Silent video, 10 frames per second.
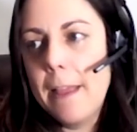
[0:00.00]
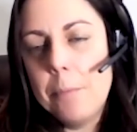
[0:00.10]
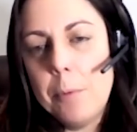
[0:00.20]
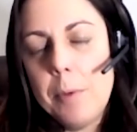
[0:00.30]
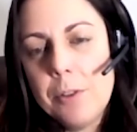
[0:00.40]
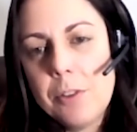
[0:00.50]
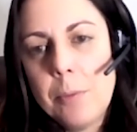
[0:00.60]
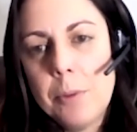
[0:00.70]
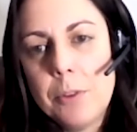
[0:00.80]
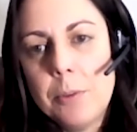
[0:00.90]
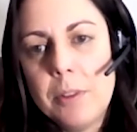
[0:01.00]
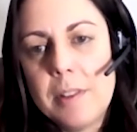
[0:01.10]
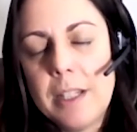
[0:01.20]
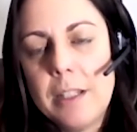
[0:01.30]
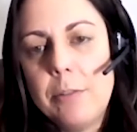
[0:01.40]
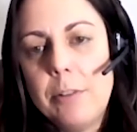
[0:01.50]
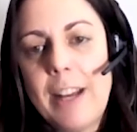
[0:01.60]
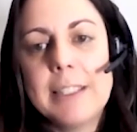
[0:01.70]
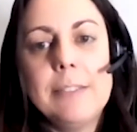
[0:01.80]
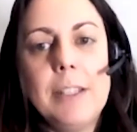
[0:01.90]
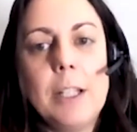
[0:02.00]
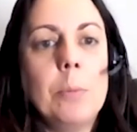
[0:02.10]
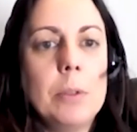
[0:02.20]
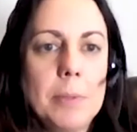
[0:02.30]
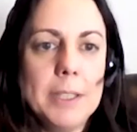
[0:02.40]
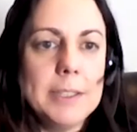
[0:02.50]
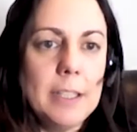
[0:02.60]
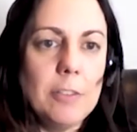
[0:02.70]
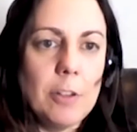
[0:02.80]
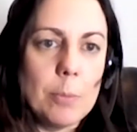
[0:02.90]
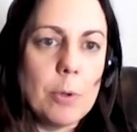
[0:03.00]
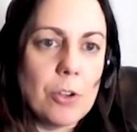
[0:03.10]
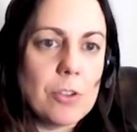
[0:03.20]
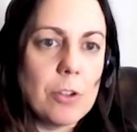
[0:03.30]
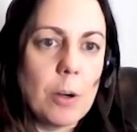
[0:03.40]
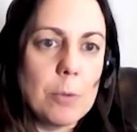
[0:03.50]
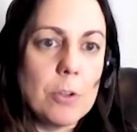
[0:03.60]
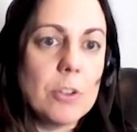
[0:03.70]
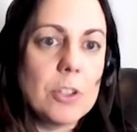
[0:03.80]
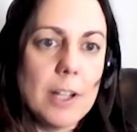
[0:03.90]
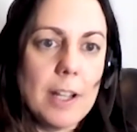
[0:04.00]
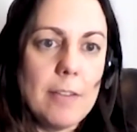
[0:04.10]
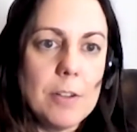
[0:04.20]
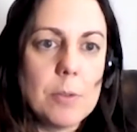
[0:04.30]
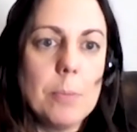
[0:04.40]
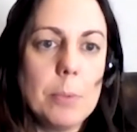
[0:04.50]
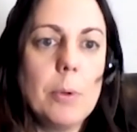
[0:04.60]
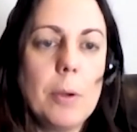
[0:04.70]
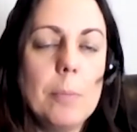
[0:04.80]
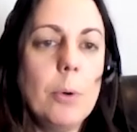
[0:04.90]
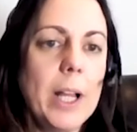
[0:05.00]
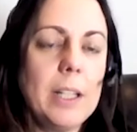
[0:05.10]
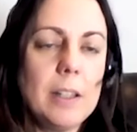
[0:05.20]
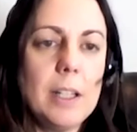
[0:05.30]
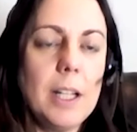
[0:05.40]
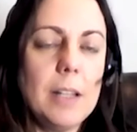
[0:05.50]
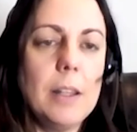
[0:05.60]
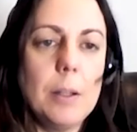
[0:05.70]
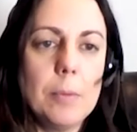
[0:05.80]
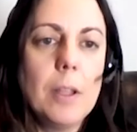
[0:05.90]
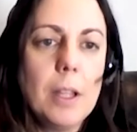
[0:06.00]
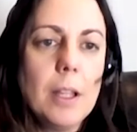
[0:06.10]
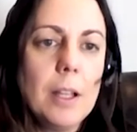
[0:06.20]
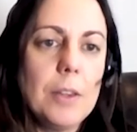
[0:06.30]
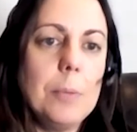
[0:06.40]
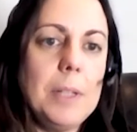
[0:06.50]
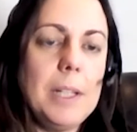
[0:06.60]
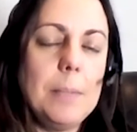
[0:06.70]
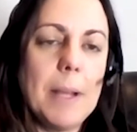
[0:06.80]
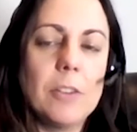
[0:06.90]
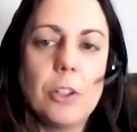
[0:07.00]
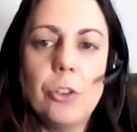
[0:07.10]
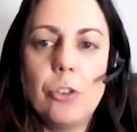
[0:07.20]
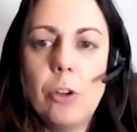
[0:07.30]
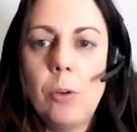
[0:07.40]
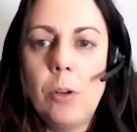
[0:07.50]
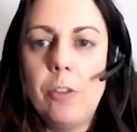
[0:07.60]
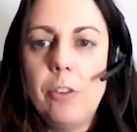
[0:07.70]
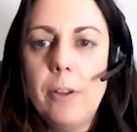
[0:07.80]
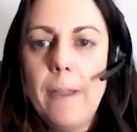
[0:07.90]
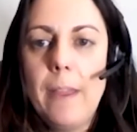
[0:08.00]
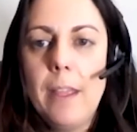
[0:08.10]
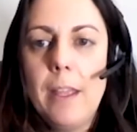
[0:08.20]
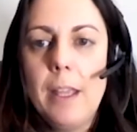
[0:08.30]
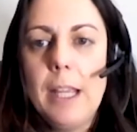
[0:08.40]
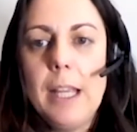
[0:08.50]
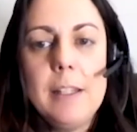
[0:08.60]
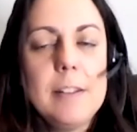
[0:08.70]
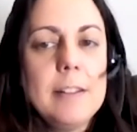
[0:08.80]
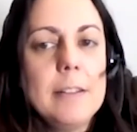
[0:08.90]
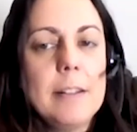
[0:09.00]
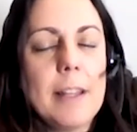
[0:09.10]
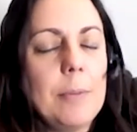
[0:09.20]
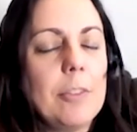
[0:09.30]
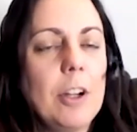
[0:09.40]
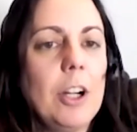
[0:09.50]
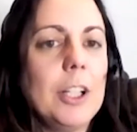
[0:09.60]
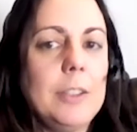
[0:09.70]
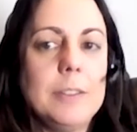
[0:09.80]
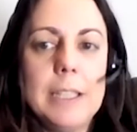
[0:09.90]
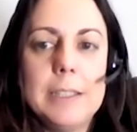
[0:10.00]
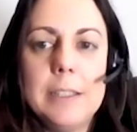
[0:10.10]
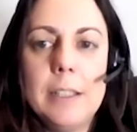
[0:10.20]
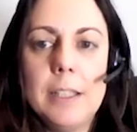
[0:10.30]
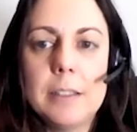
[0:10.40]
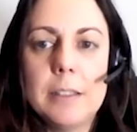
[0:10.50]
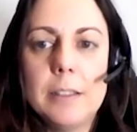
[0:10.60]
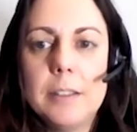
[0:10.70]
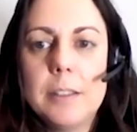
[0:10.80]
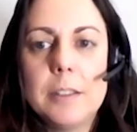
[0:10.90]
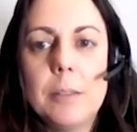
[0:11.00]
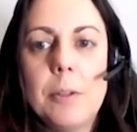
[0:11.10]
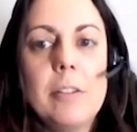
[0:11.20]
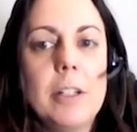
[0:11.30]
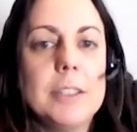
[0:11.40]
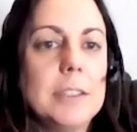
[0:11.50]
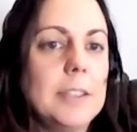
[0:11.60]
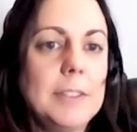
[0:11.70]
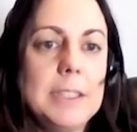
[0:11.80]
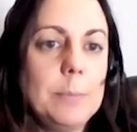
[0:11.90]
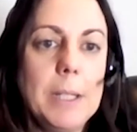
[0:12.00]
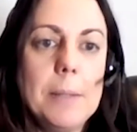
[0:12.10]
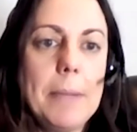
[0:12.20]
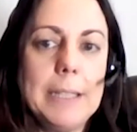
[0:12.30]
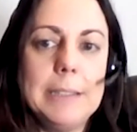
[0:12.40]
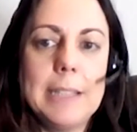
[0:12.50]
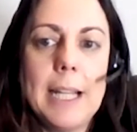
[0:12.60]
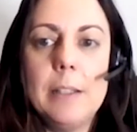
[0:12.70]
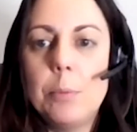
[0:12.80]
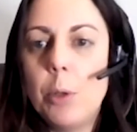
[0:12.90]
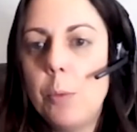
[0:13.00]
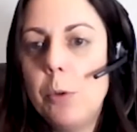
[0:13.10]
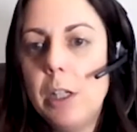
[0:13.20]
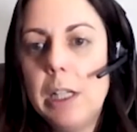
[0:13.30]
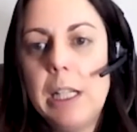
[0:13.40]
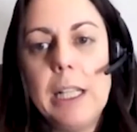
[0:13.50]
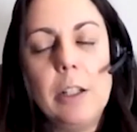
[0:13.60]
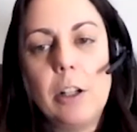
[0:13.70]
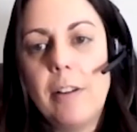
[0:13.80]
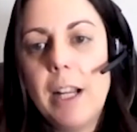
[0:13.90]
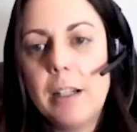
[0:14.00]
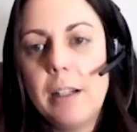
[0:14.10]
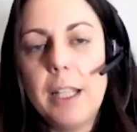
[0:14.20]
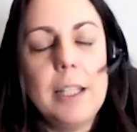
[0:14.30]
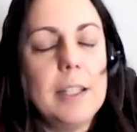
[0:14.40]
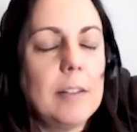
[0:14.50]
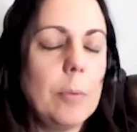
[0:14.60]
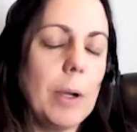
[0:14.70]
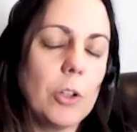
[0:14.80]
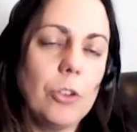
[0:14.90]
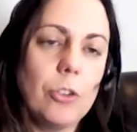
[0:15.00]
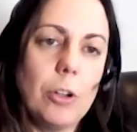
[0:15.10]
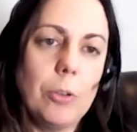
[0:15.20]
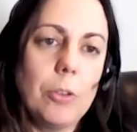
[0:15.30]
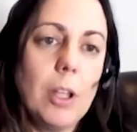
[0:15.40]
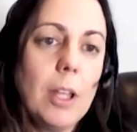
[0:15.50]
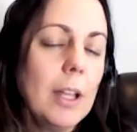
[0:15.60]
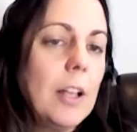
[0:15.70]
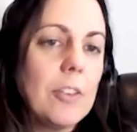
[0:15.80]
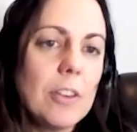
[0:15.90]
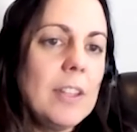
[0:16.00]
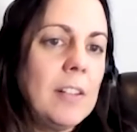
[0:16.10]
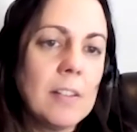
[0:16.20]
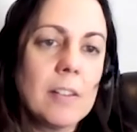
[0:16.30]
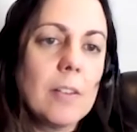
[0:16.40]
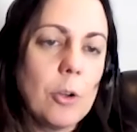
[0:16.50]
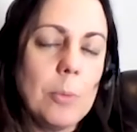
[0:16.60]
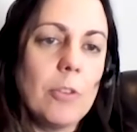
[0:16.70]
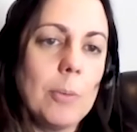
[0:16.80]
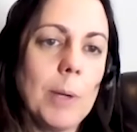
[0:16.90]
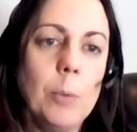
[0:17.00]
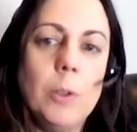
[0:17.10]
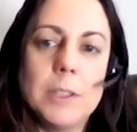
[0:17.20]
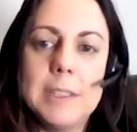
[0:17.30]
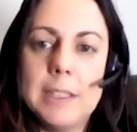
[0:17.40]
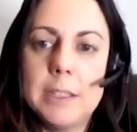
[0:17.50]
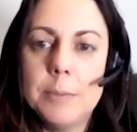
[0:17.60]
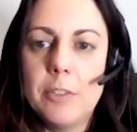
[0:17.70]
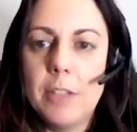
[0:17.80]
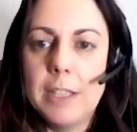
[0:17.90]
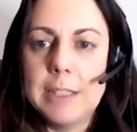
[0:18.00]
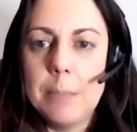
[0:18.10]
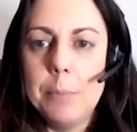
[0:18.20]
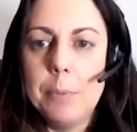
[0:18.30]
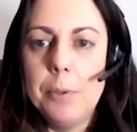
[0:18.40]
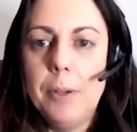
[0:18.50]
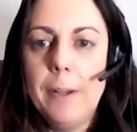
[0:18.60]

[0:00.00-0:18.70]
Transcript: But we also want to understand if we've actively compromised any of our products or our production areas and anything in that we need better control of. In addition to that, we've got our utility isolates. So are our services being maintained appropriately and correctly? Is it well controlled? So things coming from our water systems, for example,